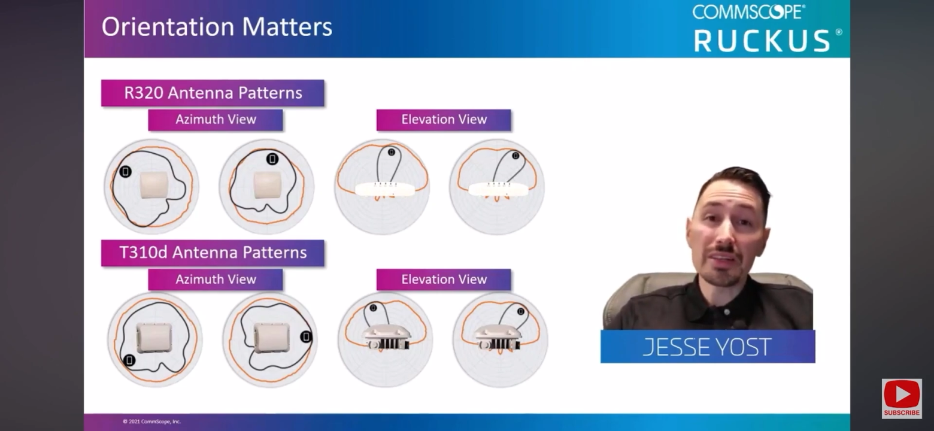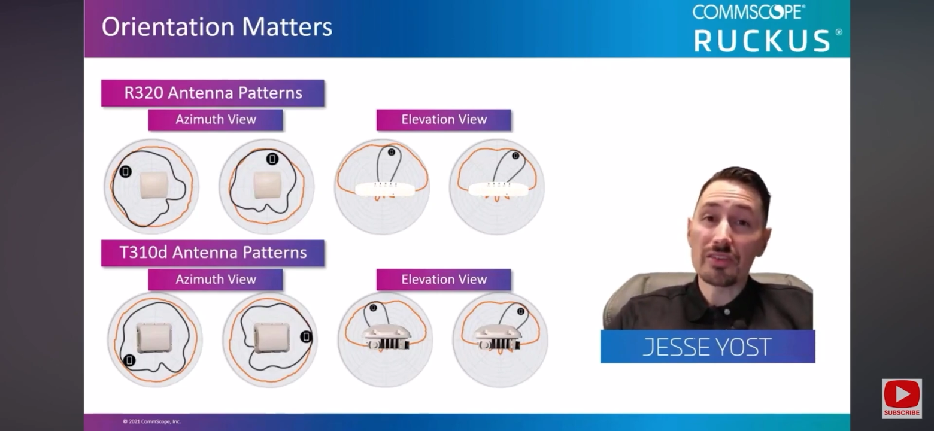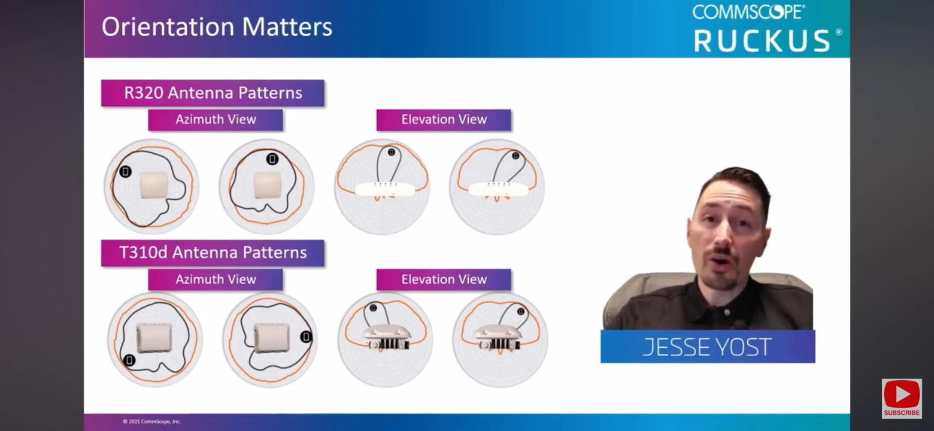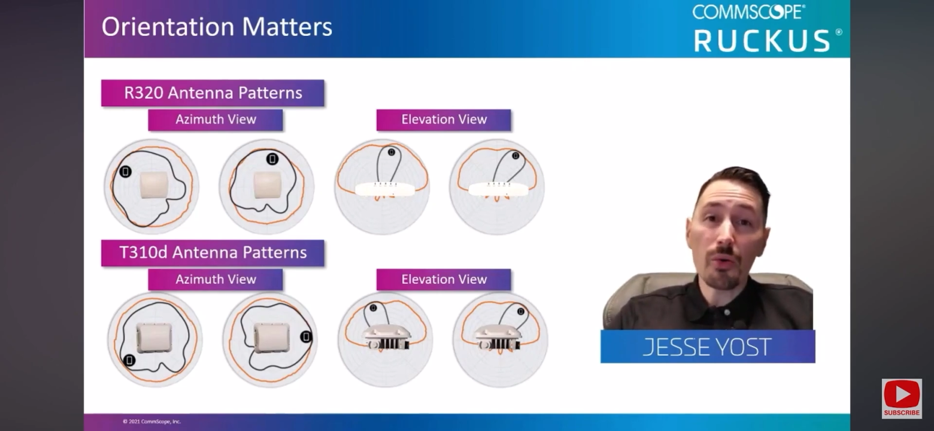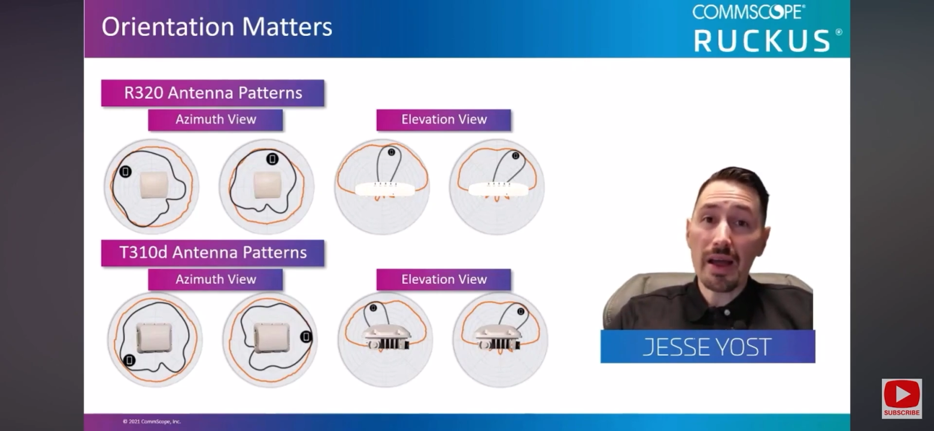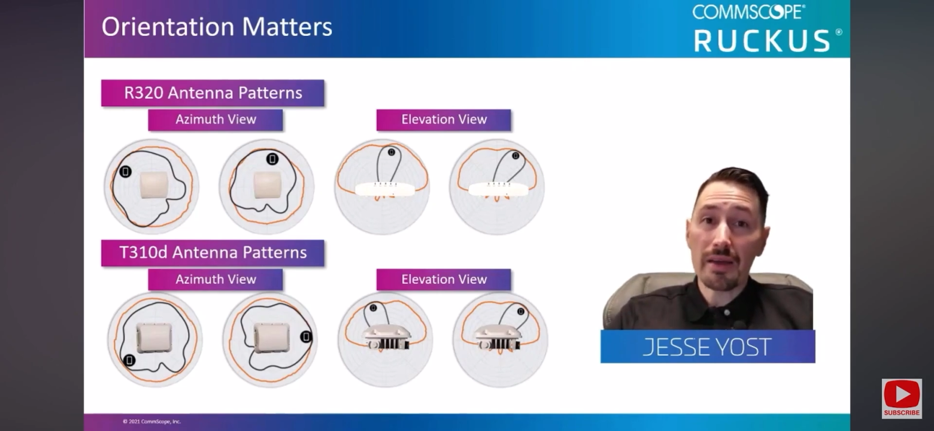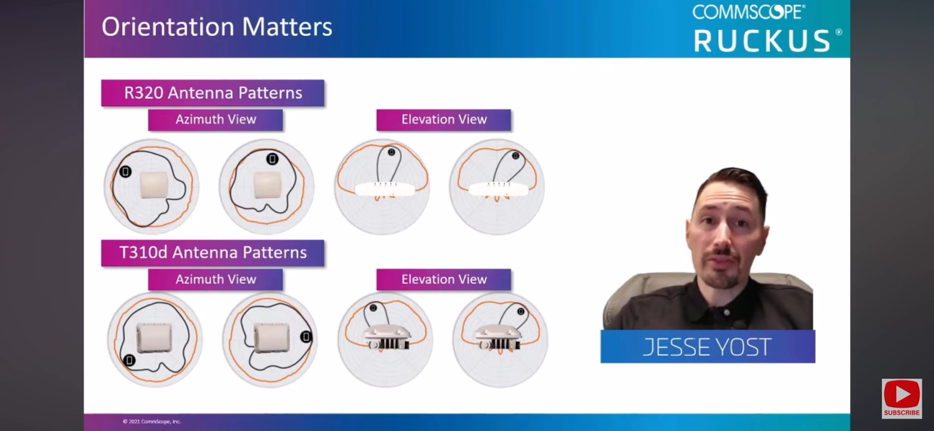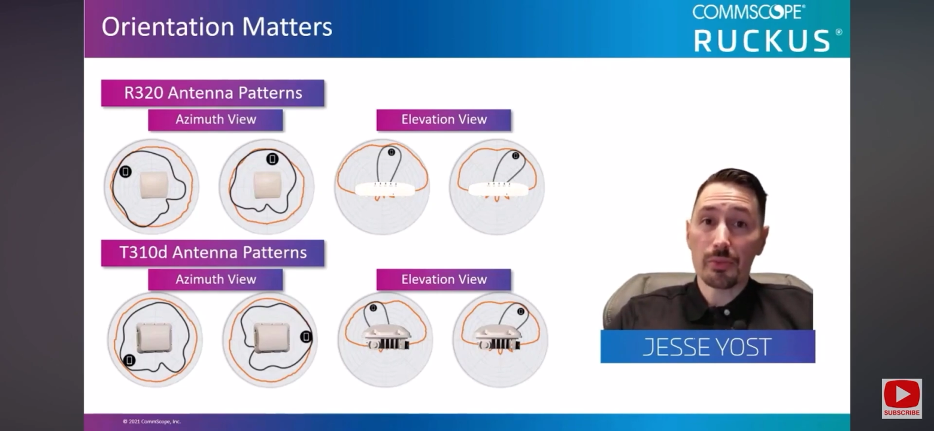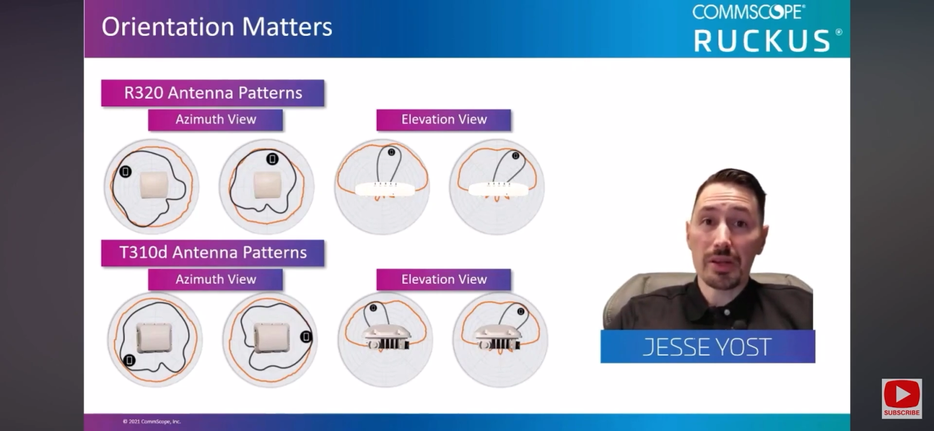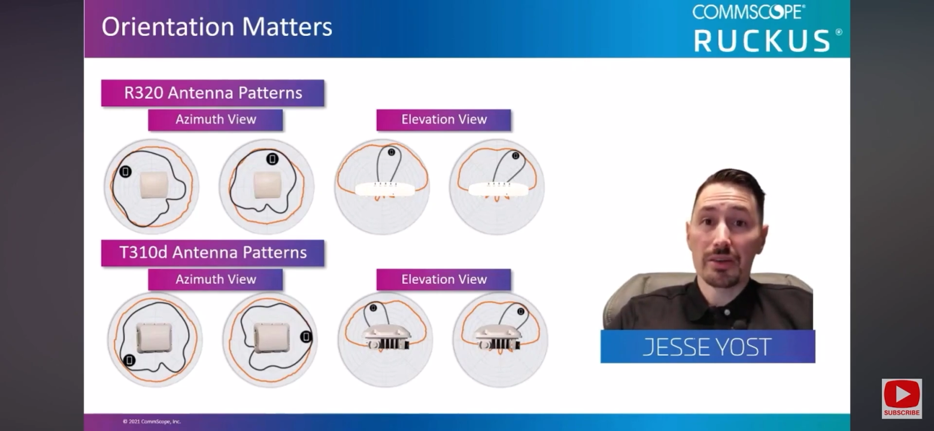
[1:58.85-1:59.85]
don't
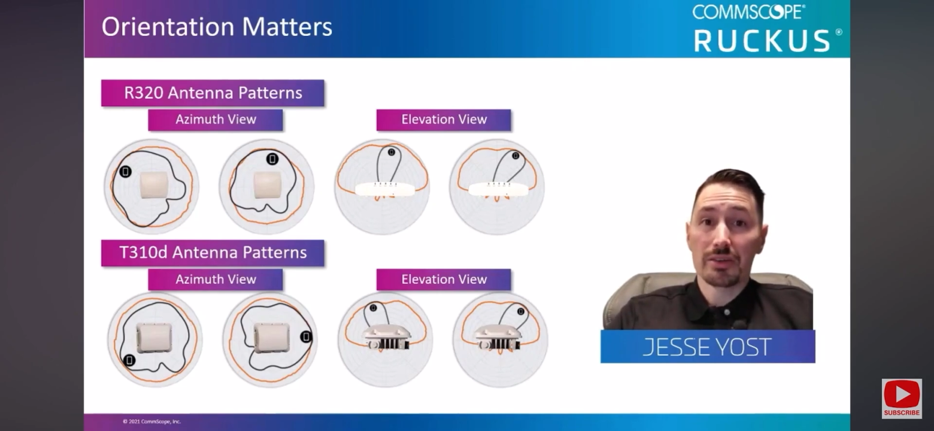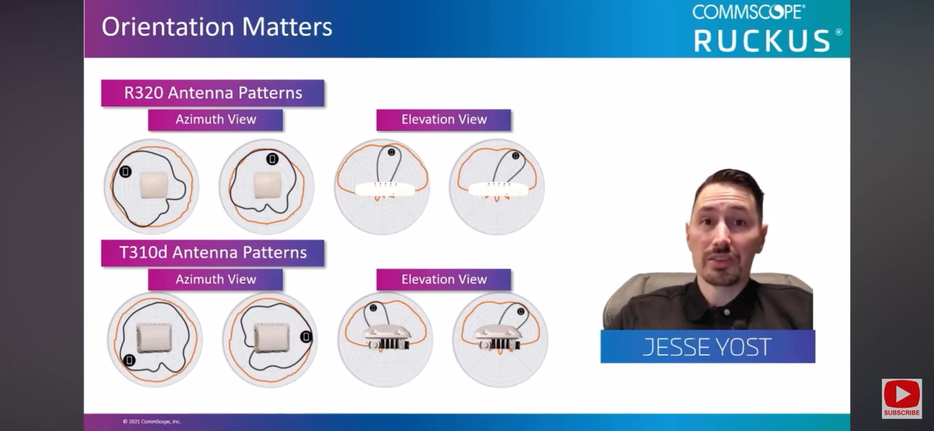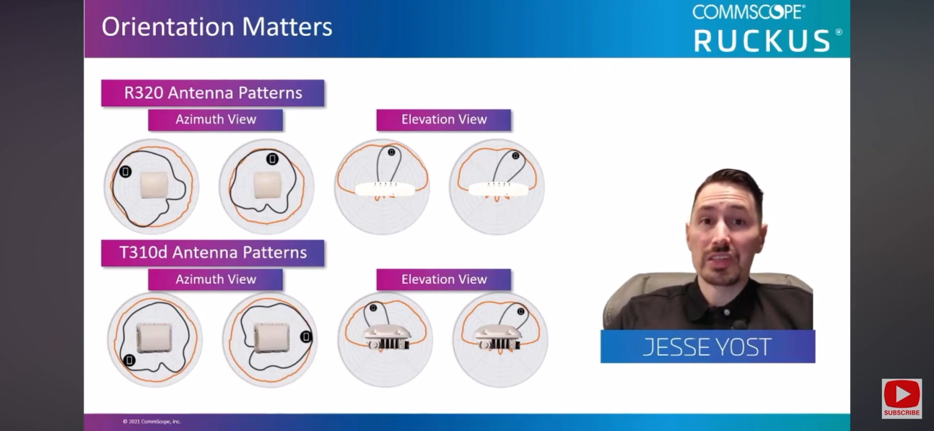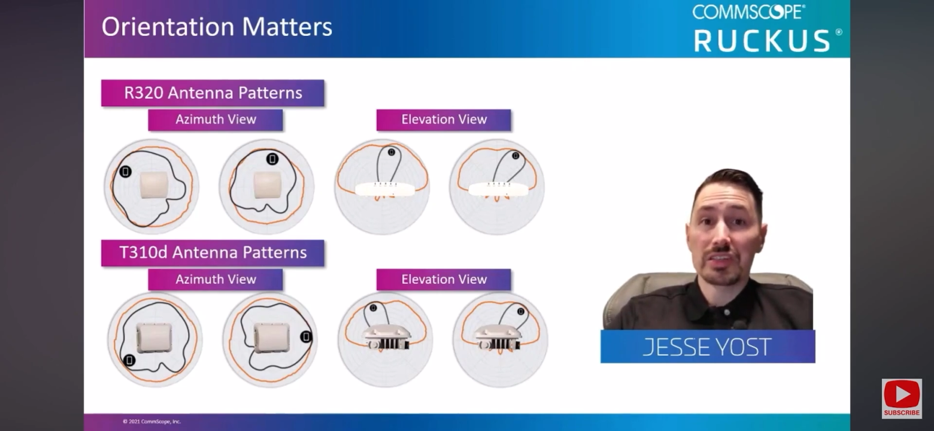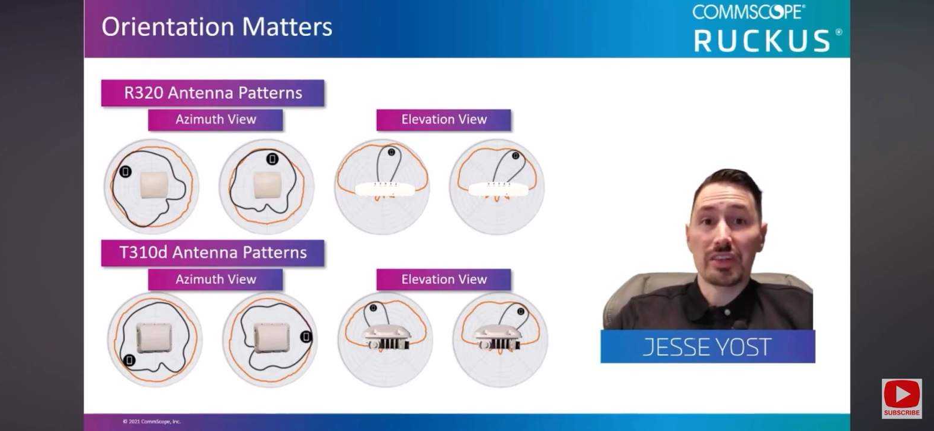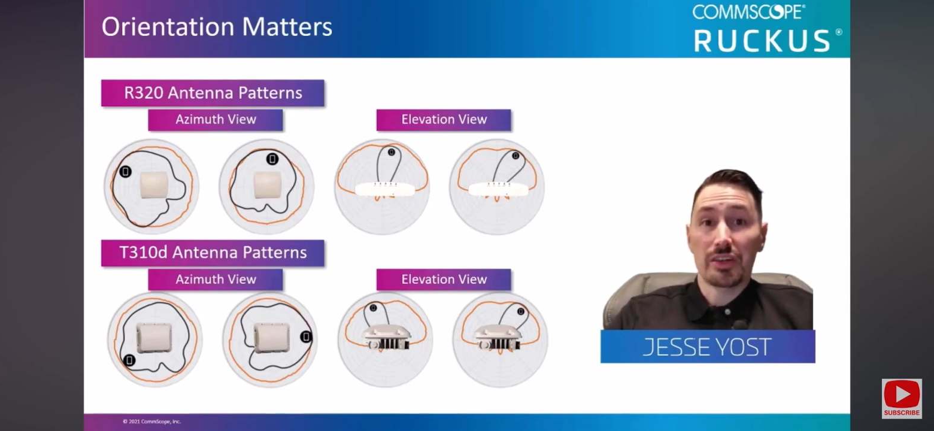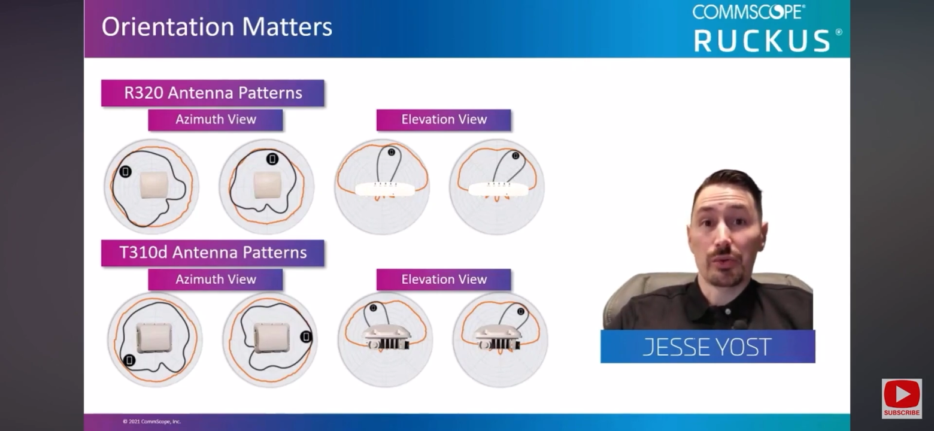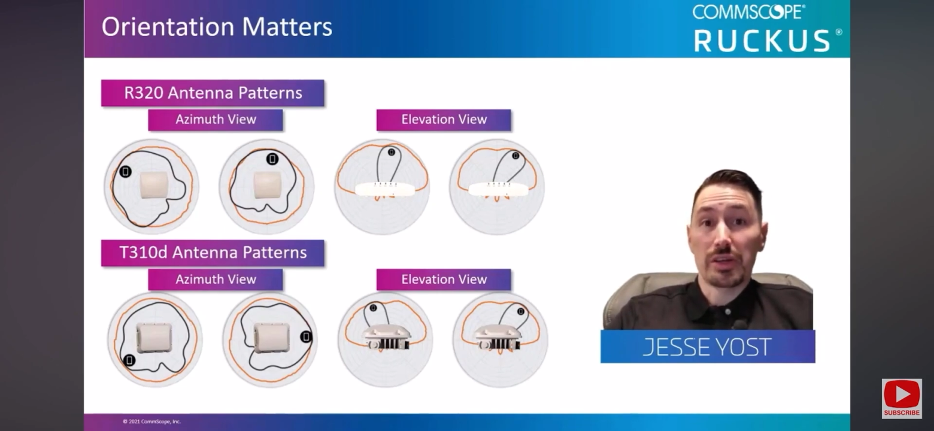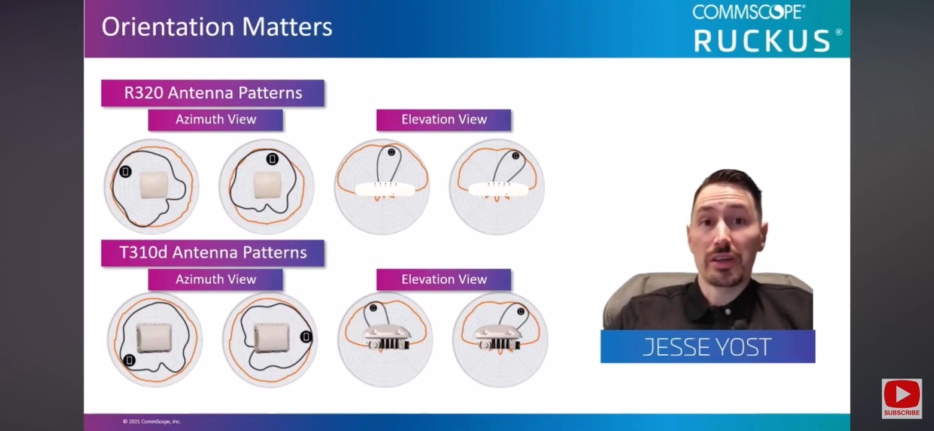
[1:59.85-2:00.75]
have 360-degree